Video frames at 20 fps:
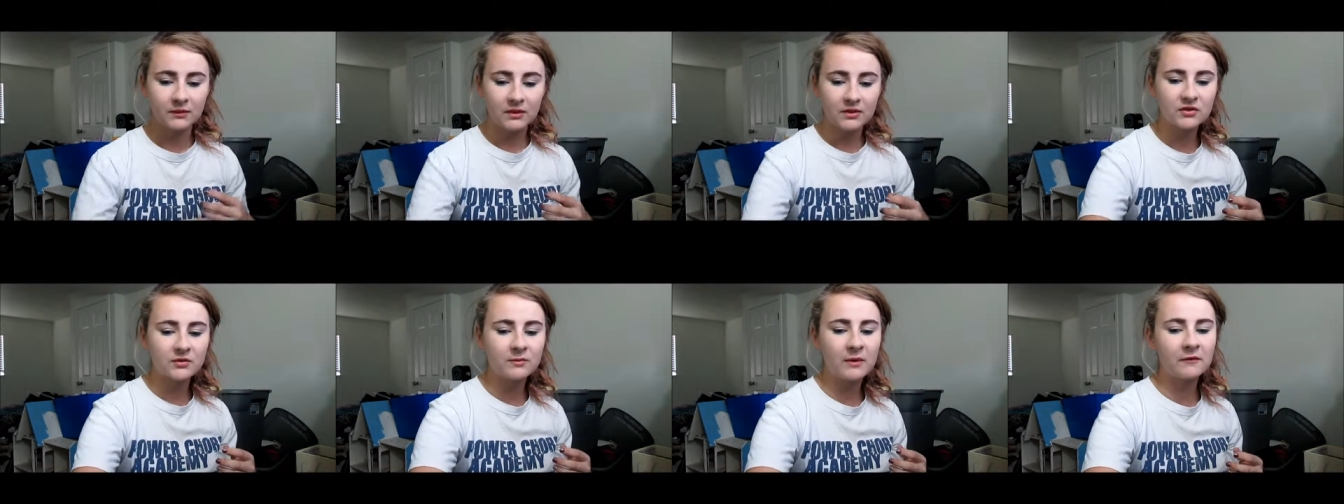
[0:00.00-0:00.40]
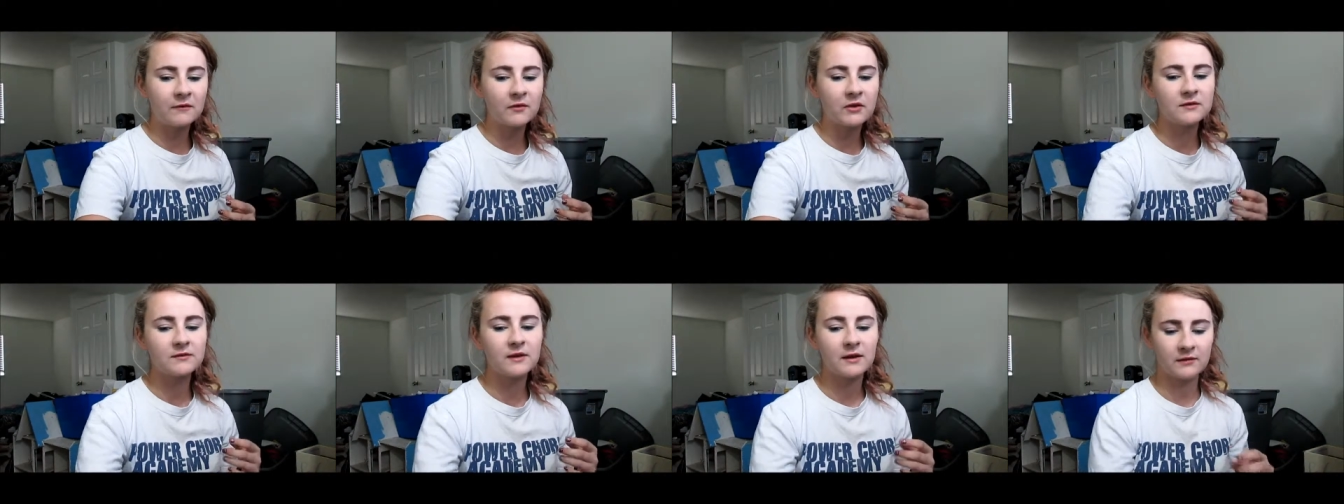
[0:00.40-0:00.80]
So my
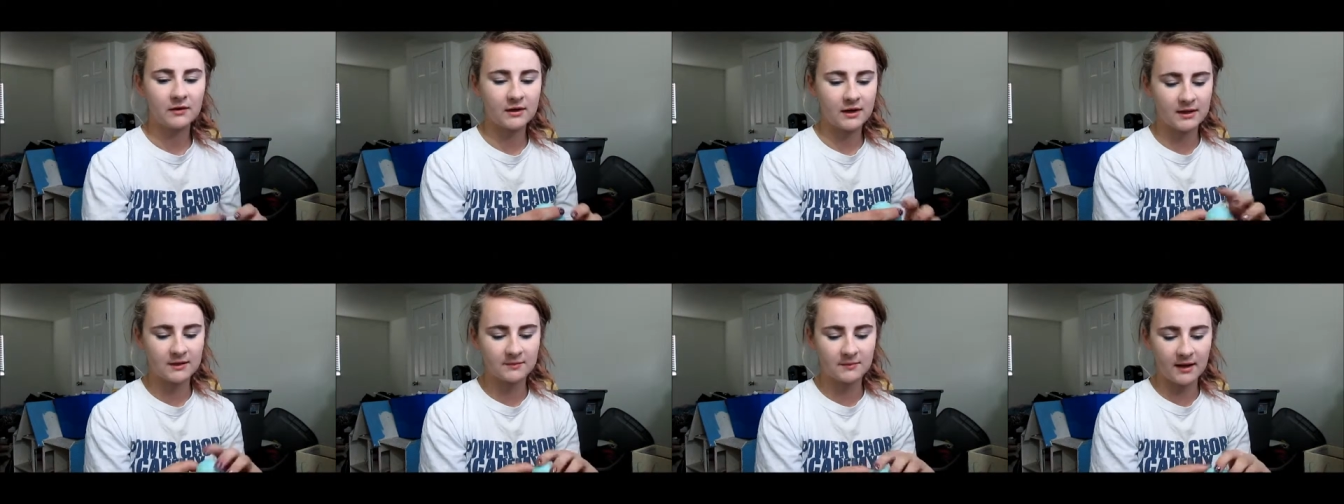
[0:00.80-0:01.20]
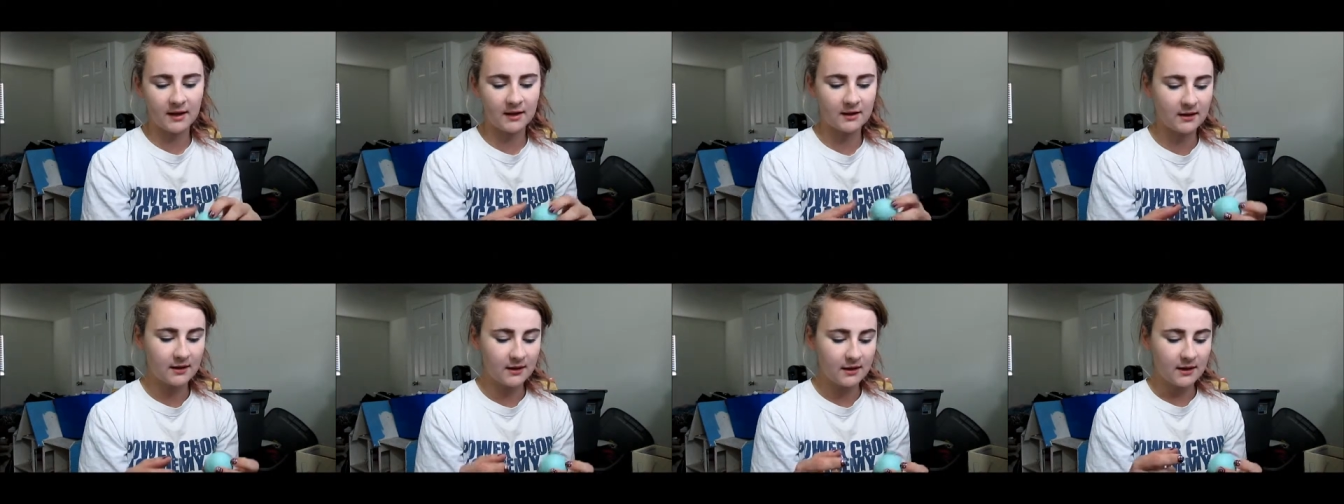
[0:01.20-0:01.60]
first favorite has
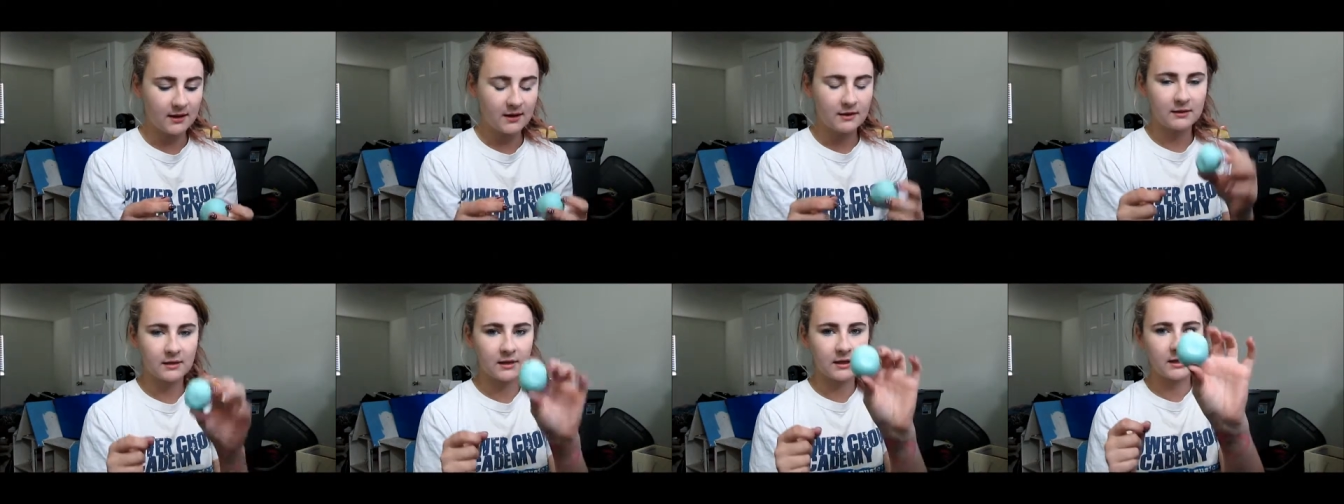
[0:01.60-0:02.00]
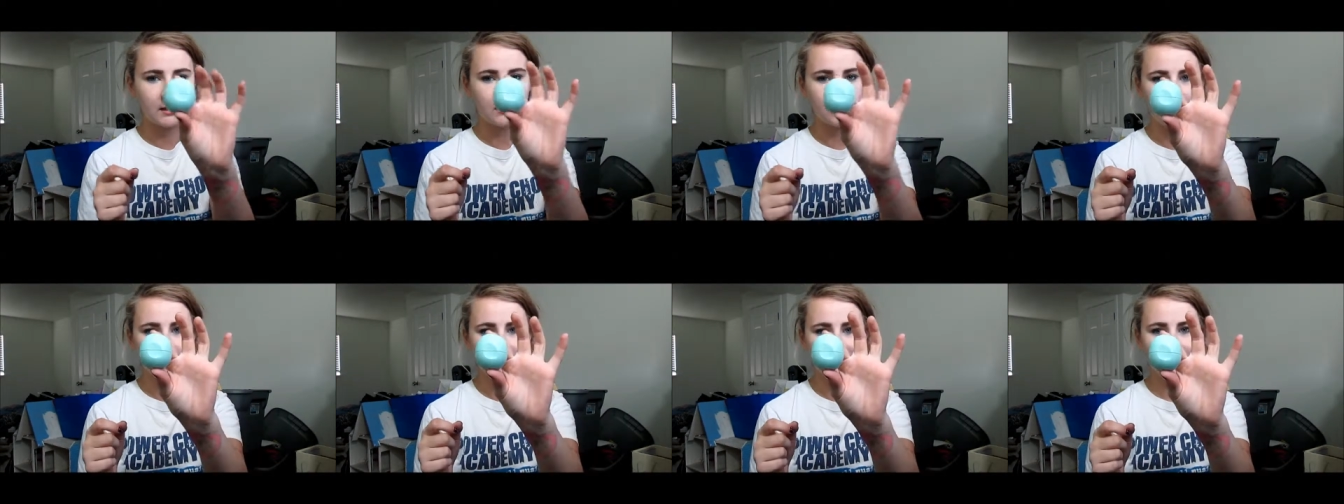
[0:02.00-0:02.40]
been the
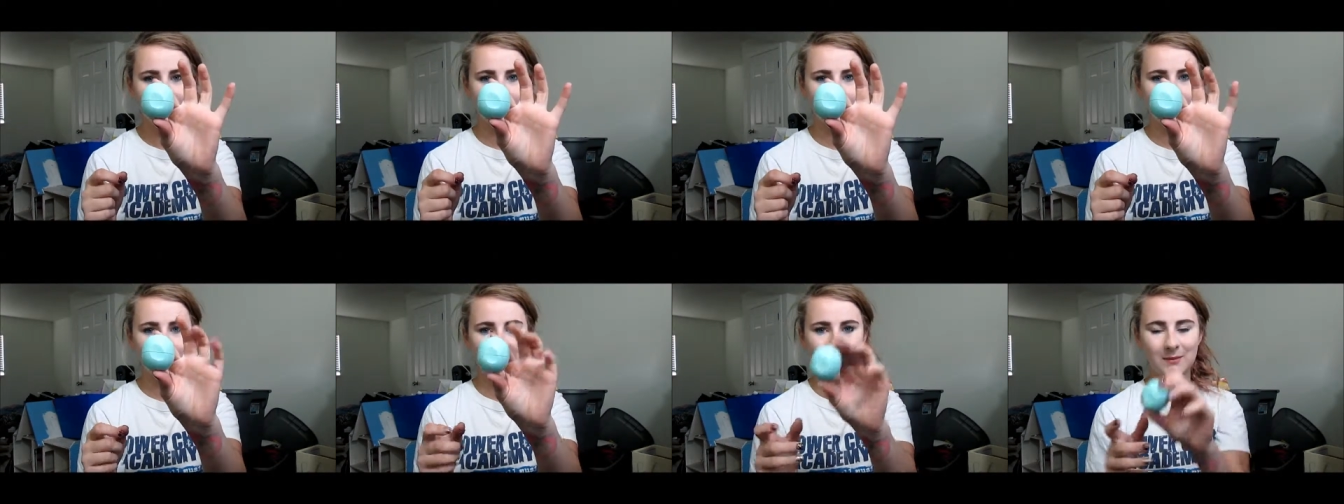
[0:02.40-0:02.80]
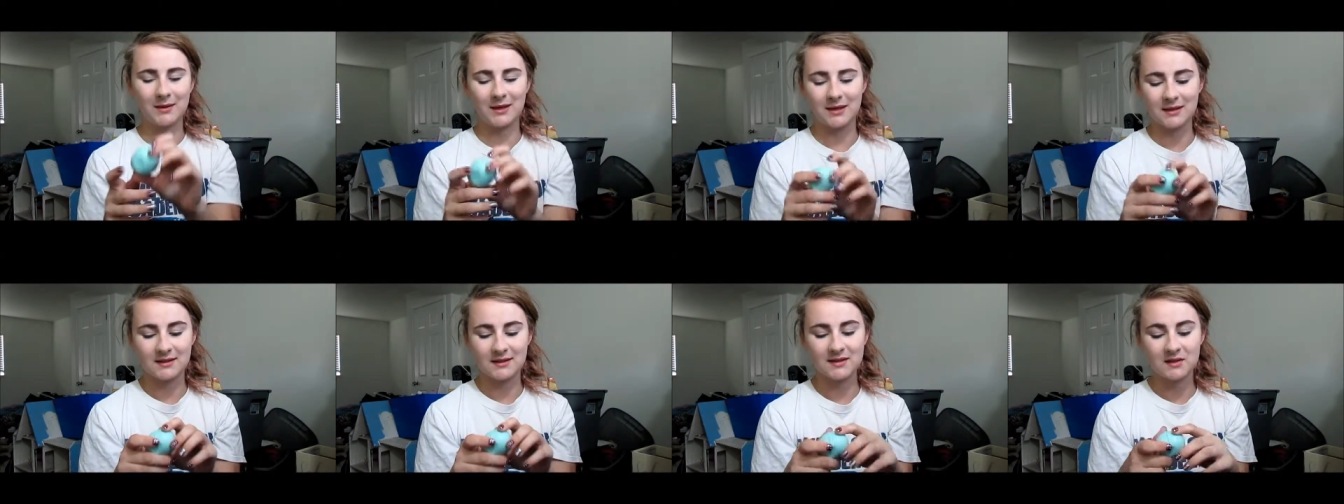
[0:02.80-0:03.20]
EOS Lip Balm
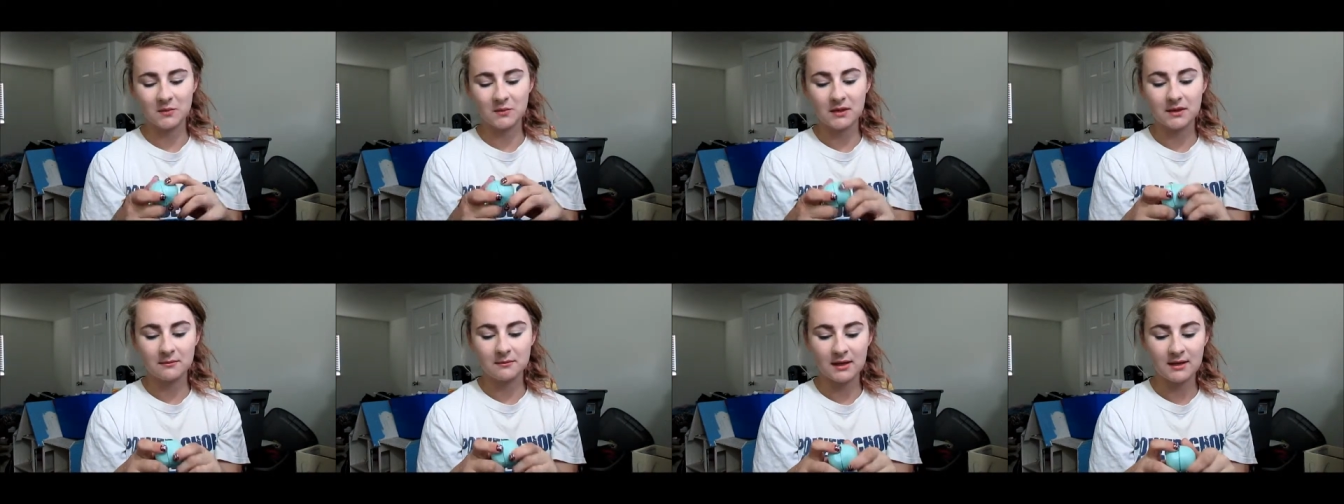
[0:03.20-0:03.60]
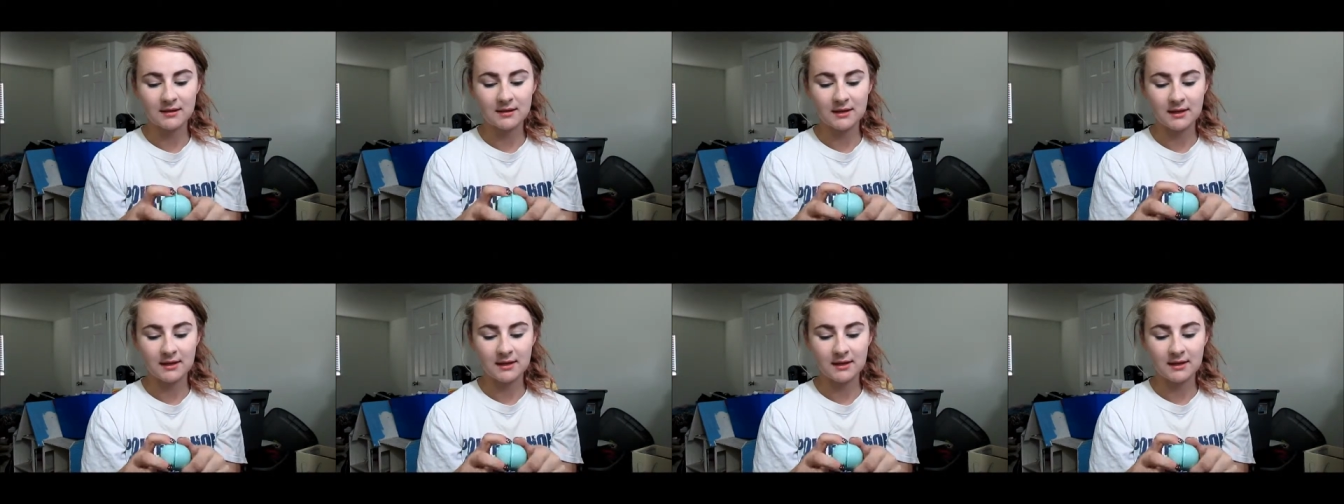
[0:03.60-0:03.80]
in Sweet Mint.